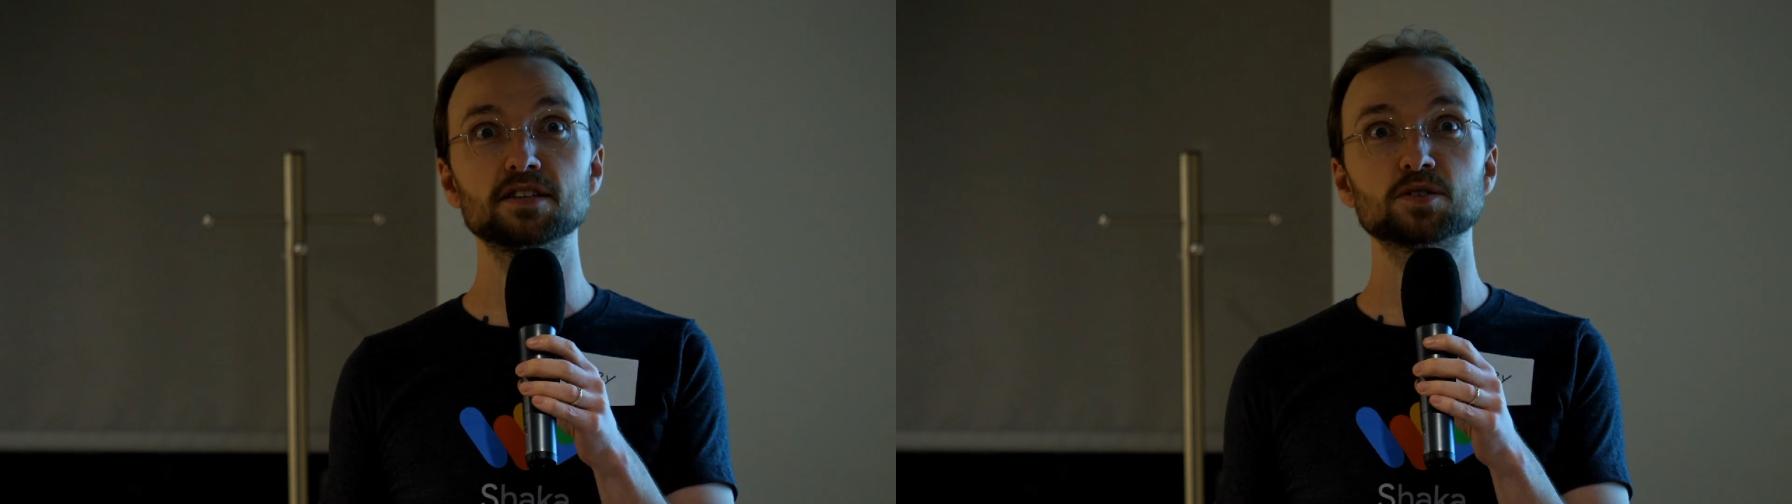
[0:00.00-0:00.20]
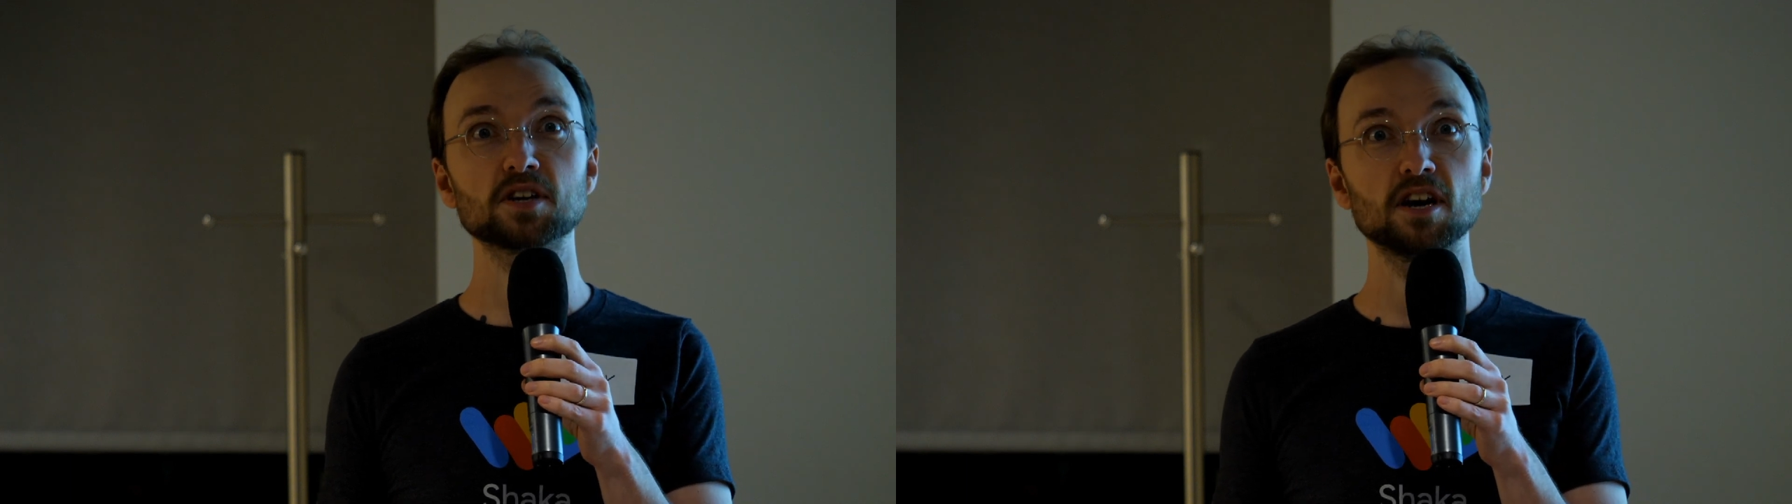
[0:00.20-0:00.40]

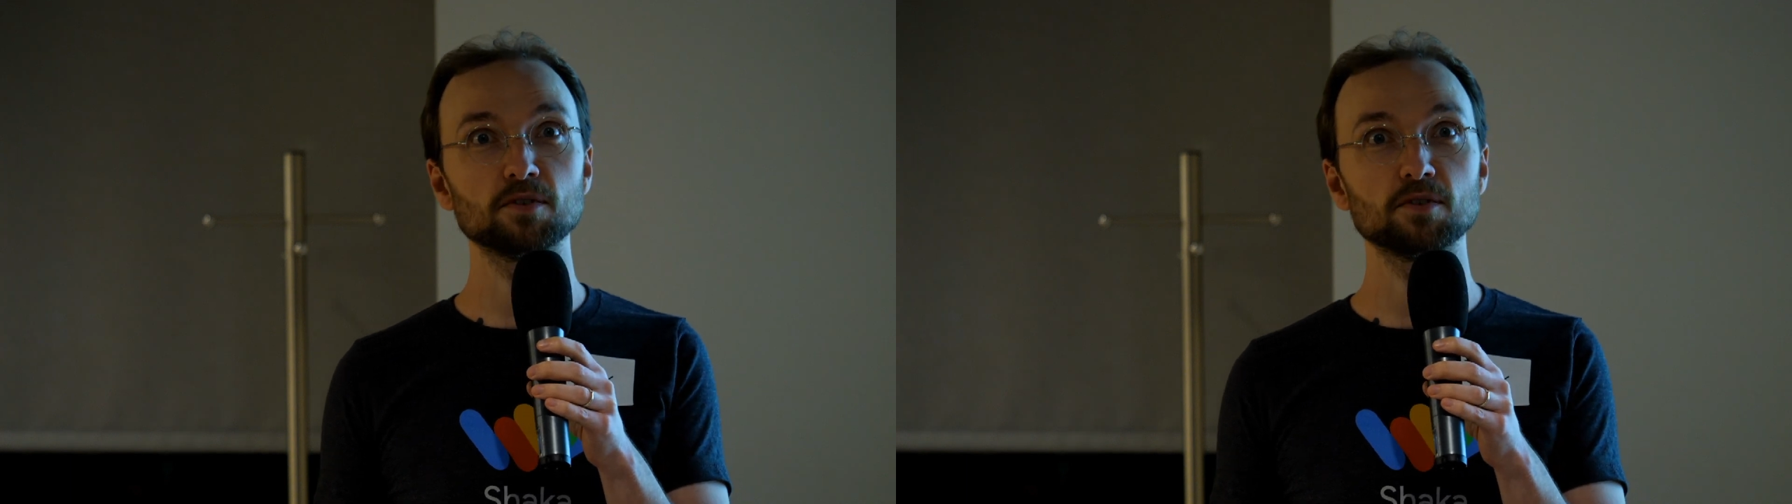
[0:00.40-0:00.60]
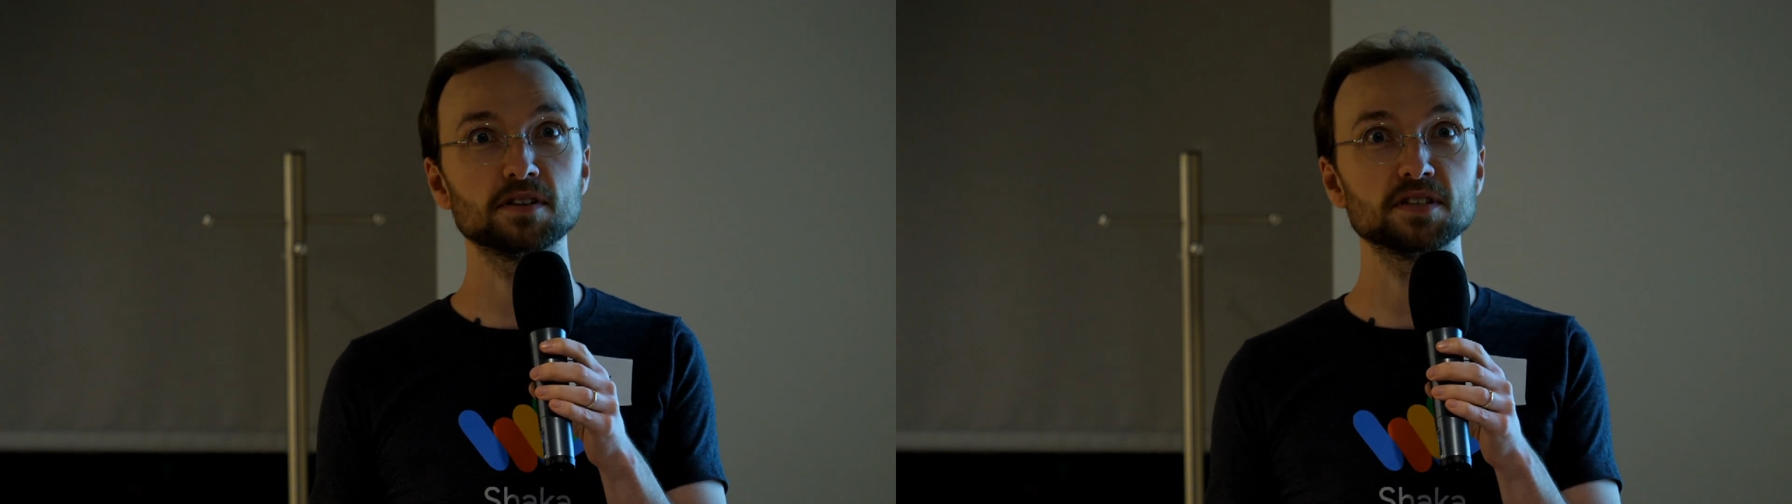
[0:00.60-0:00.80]

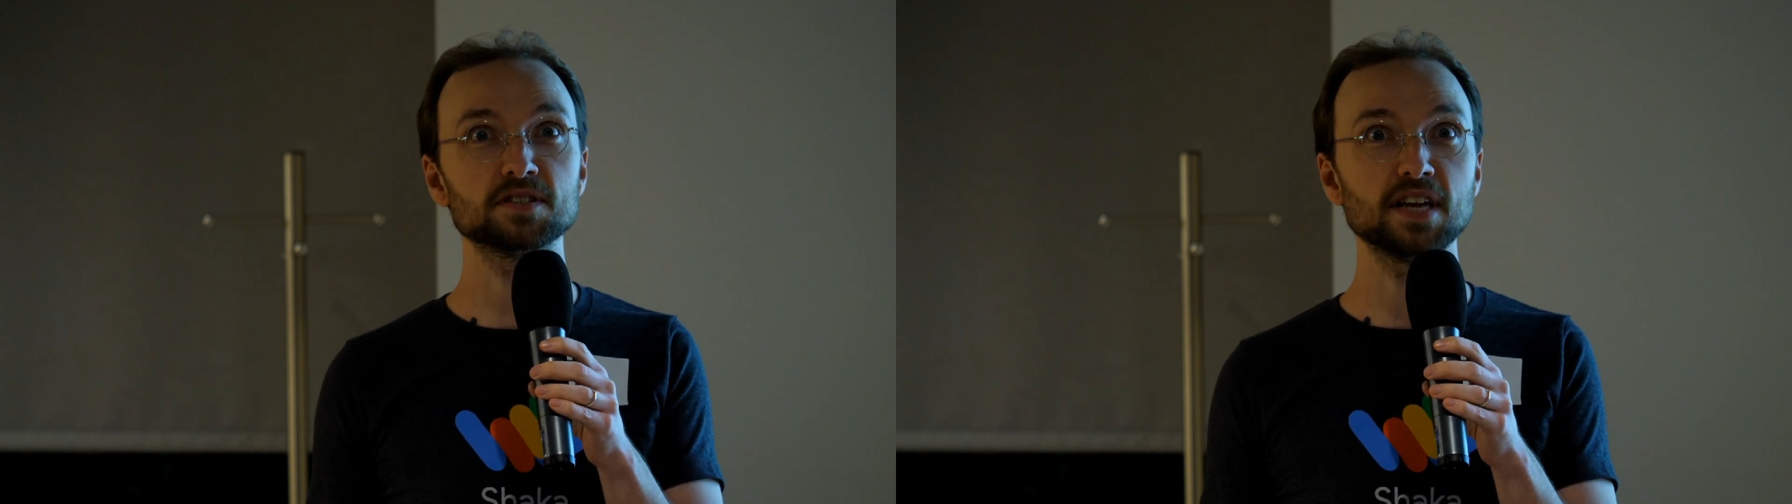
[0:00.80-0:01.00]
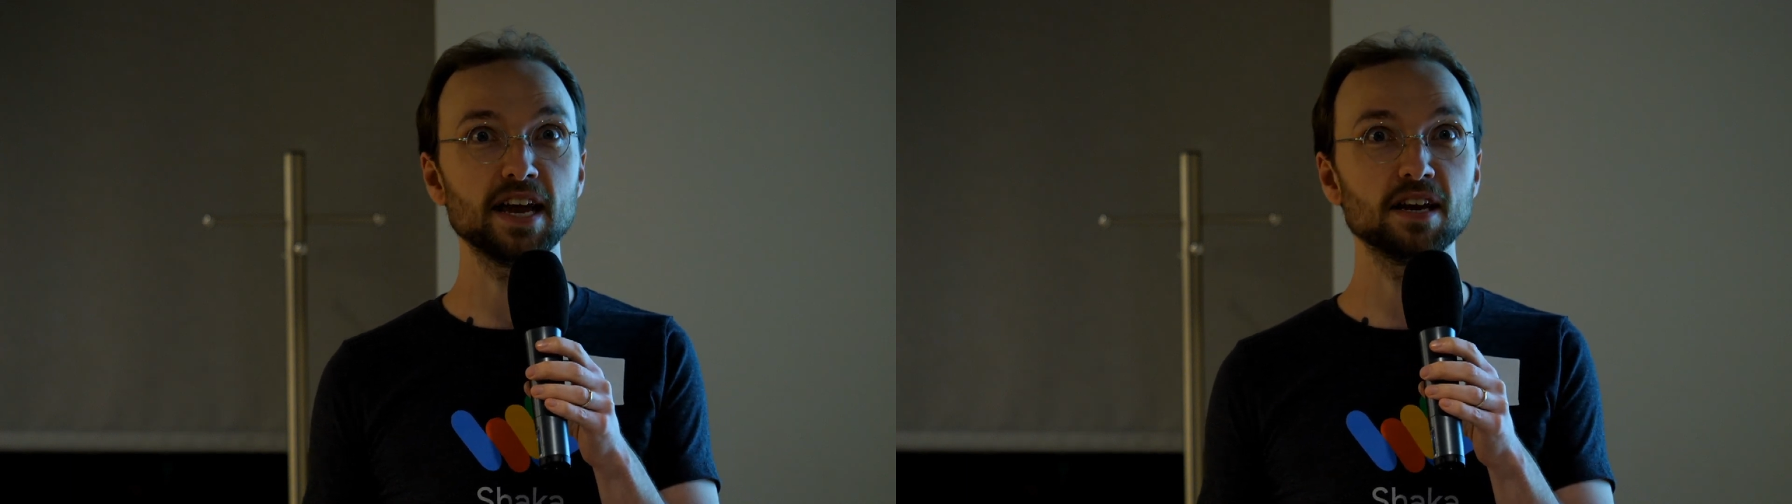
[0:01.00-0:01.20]
discovered the
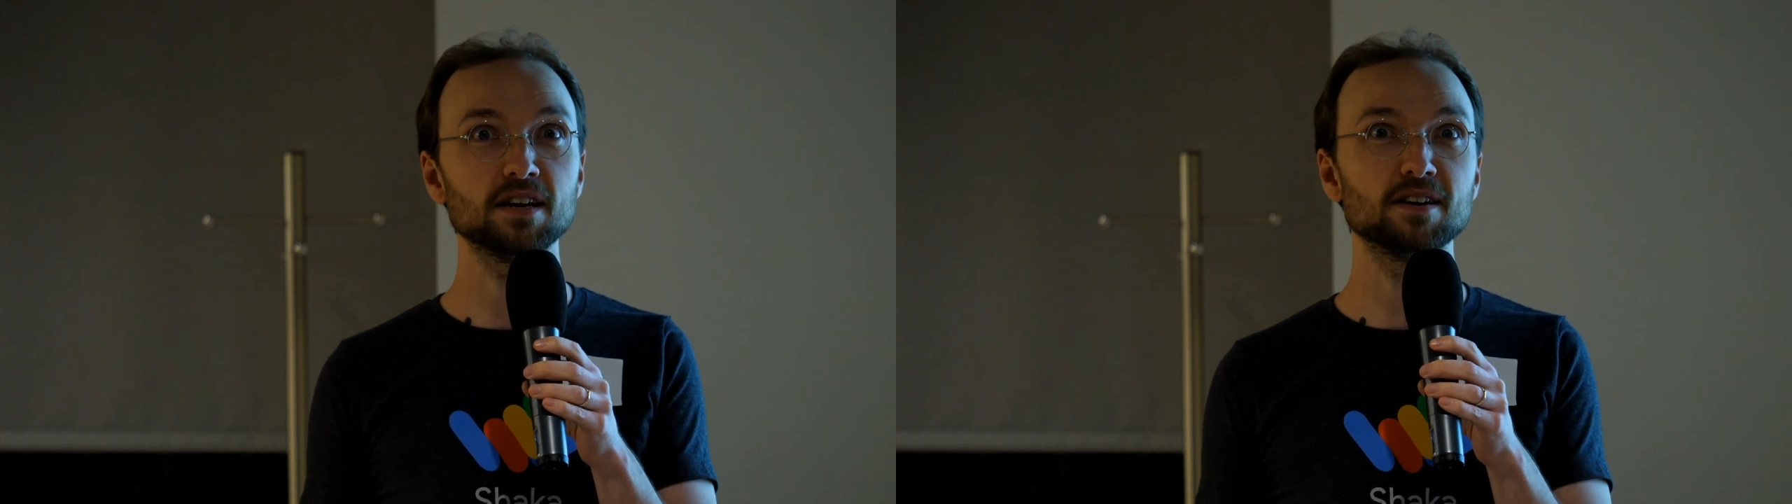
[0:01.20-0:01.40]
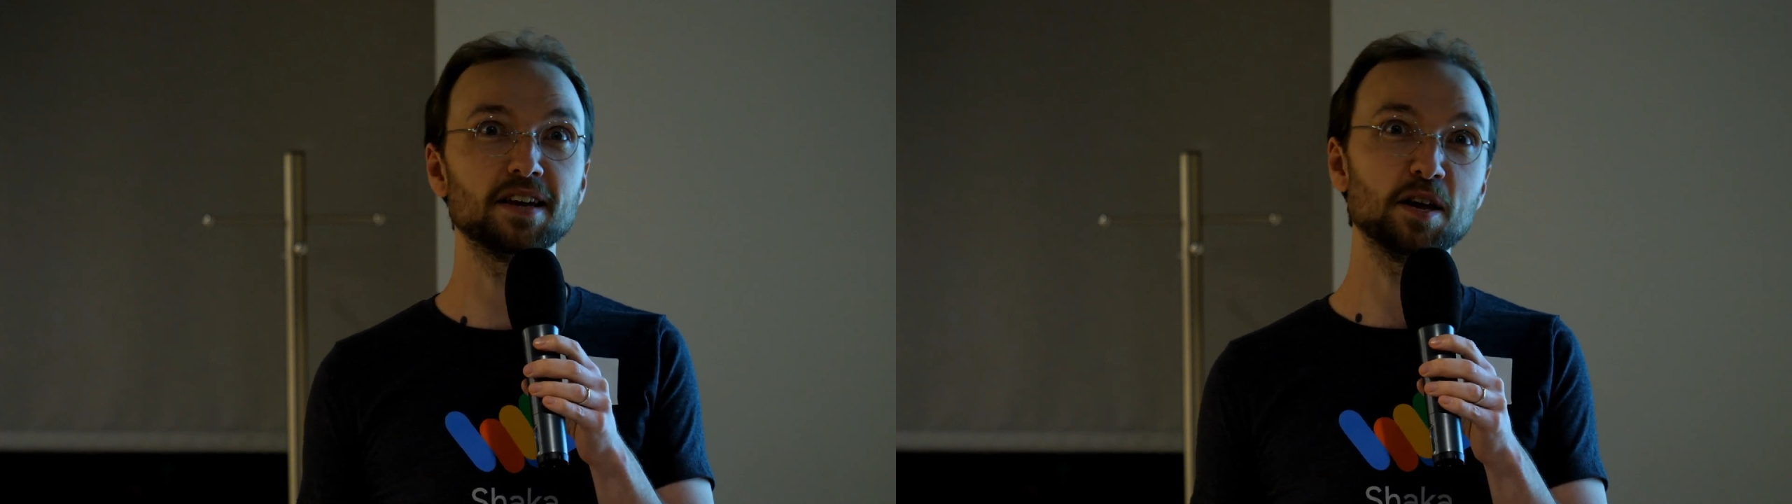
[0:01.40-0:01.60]
sane